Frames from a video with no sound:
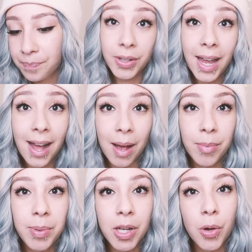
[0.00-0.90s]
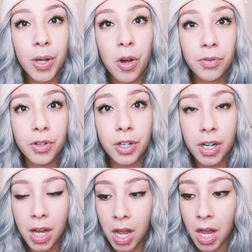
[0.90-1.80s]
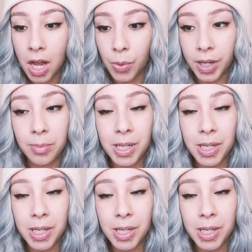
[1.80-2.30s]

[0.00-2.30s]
So yeah, I'm gonna be going over, we're gonna